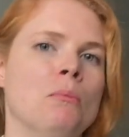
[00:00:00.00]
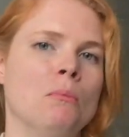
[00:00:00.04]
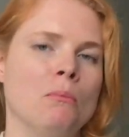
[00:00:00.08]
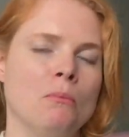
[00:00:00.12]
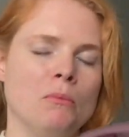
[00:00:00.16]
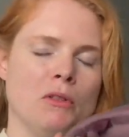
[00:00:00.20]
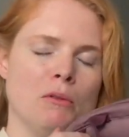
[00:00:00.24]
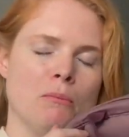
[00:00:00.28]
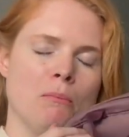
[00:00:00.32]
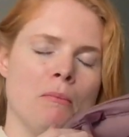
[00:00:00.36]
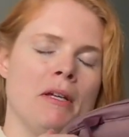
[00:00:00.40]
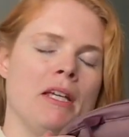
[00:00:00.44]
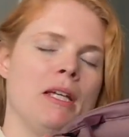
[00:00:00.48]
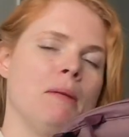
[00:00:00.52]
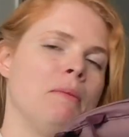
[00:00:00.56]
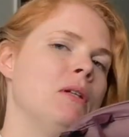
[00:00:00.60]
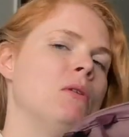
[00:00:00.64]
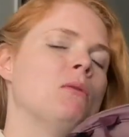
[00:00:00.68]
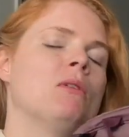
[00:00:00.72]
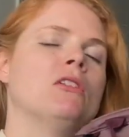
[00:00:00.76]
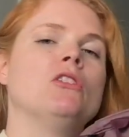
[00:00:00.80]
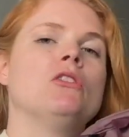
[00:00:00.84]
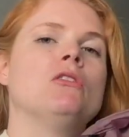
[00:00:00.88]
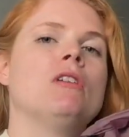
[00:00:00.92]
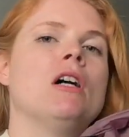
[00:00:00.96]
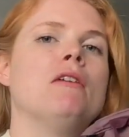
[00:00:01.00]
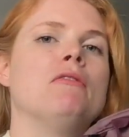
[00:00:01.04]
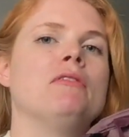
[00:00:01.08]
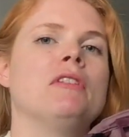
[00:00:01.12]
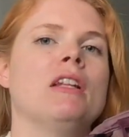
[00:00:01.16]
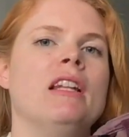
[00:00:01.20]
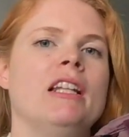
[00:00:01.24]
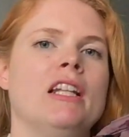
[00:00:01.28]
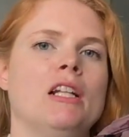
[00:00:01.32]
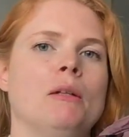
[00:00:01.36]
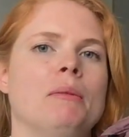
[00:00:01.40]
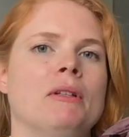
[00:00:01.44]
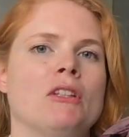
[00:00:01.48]
you maybe want to have it a
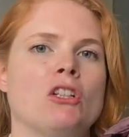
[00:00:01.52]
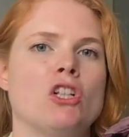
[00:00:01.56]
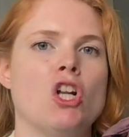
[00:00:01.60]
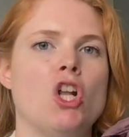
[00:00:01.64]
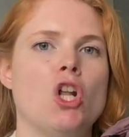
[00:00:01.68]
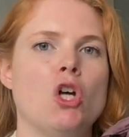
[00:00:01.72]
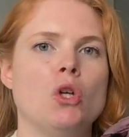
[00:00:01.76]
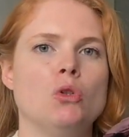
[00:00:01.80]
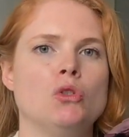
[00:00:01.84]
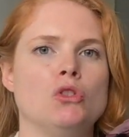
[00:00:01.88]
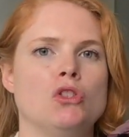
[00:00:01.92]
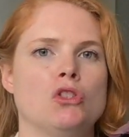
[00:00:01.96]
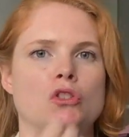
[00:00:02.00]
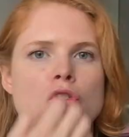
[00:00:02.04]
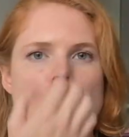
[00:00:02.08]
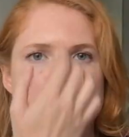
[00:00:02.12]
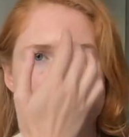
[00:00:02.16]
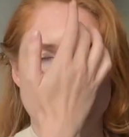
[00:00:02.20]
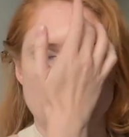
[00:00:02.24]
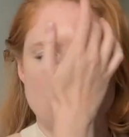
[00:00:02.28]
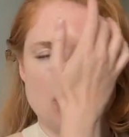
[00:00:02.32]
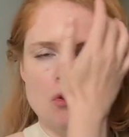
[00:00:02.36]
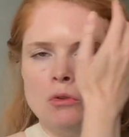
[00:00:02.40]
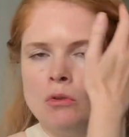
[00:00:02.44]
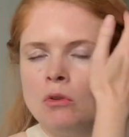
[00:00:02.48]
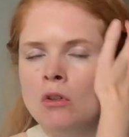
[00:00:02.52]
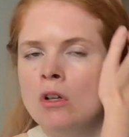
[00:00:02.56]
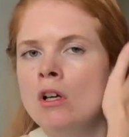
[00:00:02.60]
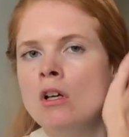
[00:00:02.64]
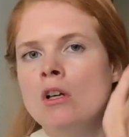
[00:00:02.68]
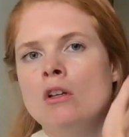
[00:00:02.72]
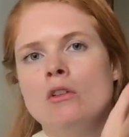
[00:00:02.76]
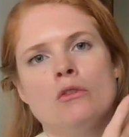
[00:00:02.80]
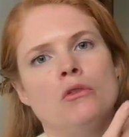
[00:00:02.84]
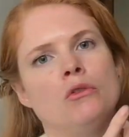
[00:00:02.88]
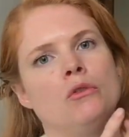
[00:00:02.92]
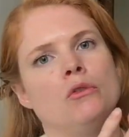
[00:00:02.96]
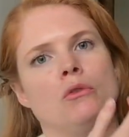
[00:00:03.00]
little bit closer to you
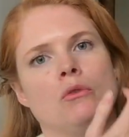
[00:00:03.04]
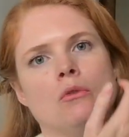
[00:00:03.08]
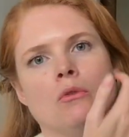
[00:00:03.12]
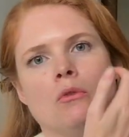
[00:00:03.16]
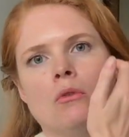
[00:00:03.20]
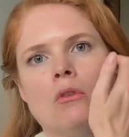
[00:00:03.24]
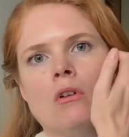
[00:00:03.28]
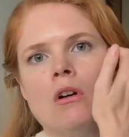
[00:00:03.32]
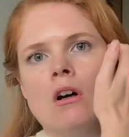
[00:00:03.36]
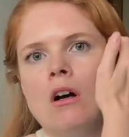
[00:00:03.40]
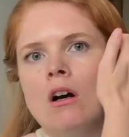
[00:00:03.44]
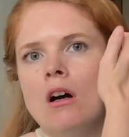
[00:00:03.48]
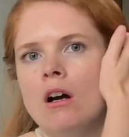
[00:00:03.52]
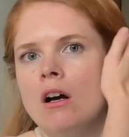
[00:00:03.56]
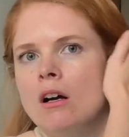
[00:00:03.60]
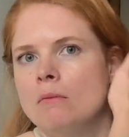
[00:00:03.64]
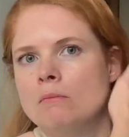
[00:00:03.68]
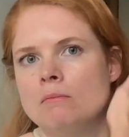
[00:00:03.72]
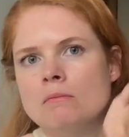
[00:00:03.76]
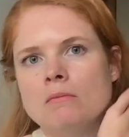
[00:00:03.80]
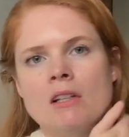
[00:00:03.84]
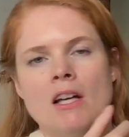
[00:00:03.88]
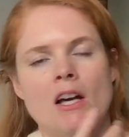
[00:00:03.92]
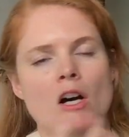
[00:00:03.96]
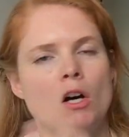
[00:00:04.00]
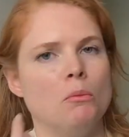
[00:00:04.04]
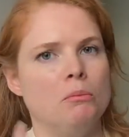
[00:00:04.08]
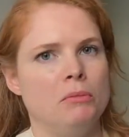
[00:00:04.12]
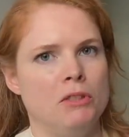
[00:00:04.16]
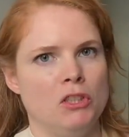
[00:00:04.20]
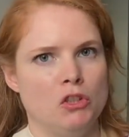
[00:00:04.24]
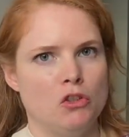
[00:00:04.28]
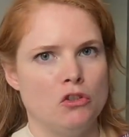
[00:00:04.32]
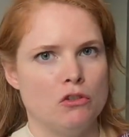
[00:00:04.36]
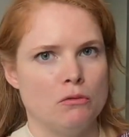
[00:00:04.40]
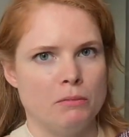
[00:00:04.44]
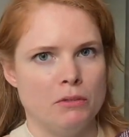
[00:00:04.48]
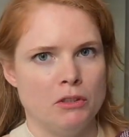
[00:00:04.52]
to help
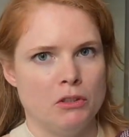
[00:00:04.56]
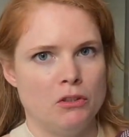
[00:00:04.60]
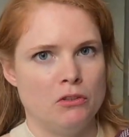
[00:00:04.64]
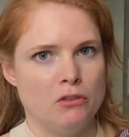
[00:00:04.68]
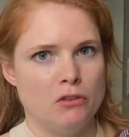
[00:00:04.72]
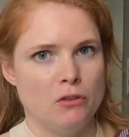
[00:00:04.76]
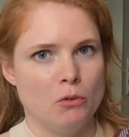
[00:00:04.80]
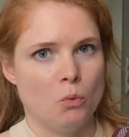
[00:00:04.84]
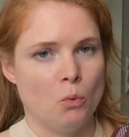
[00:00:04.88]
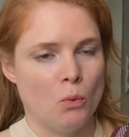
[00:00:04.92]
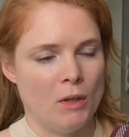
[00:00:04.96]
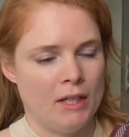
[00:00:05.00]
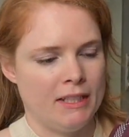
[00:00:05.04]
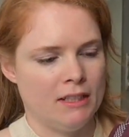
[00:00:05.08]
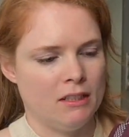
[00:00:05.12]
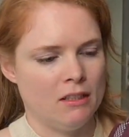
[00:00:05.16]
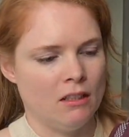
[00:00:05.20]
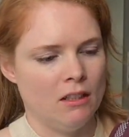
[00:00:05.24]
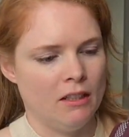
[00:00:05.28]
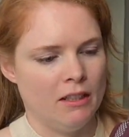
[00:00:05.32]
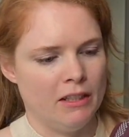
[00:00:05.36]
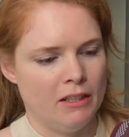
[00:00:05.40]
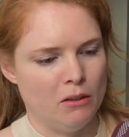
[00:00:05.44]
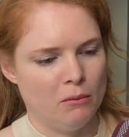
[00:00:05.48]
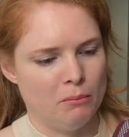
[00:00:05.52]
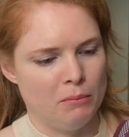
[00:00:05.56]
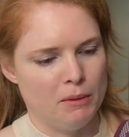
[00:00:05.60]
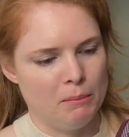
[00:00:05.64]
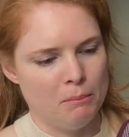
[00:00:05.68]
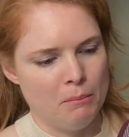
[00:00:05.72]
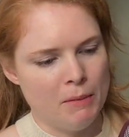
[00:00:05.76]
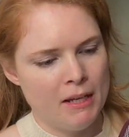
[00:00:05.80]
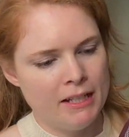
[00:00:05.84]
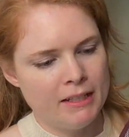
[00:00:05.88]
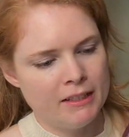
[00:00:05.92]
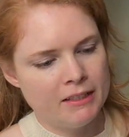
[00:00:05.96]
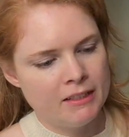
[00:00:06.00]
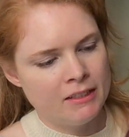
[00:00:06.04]
distribute the weight a little bit
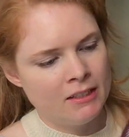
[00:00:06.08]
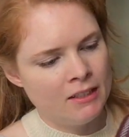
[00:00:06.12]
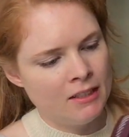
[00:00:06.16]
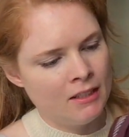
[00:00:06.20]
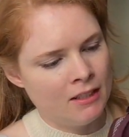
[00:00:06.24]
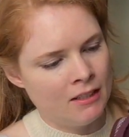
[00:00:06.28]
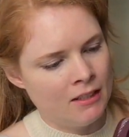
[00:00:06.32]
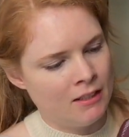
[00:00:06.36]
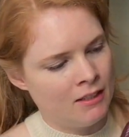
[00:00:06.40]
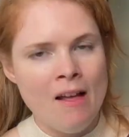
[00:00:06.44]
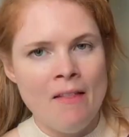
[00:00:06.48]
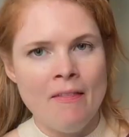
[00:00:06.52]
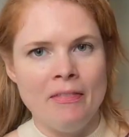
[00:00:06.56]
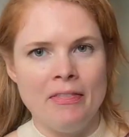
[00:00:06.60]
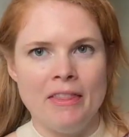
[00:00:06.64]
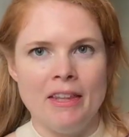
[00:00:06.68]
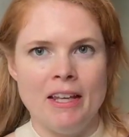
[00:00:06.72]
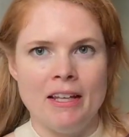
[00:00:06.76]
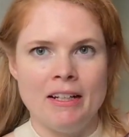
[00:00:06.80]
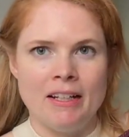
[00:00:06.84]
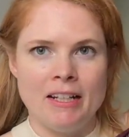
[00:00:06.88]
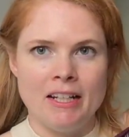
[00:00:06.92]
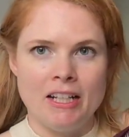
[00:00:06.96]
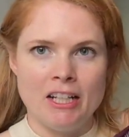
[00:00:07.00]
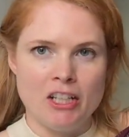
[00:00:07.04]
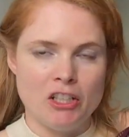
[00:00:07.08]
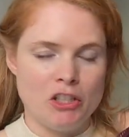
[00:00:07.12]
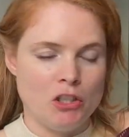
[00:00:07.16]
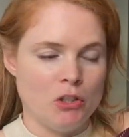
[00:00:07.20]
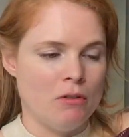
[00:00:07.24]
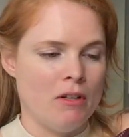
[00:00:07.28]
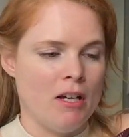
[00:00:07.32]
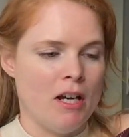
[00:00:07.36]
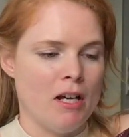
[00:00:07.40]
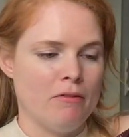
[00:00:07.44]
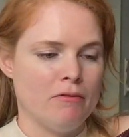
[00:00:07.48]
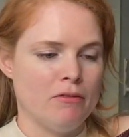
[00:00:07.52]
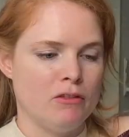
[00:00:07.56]
better. Then here you
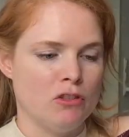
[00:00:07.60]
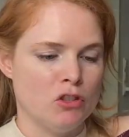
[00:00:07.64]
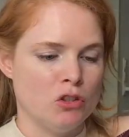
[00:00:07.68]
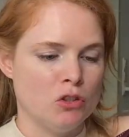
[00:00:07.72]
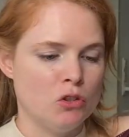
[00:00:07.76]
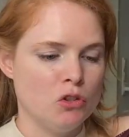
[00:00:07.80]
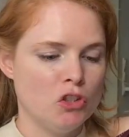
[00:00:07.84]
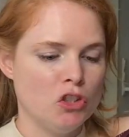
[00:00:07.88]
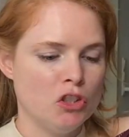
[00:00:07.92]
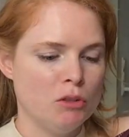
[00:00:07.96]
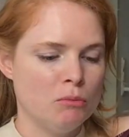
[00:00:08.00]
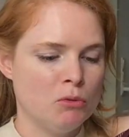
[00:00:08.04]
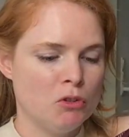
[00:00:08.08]
have the sternum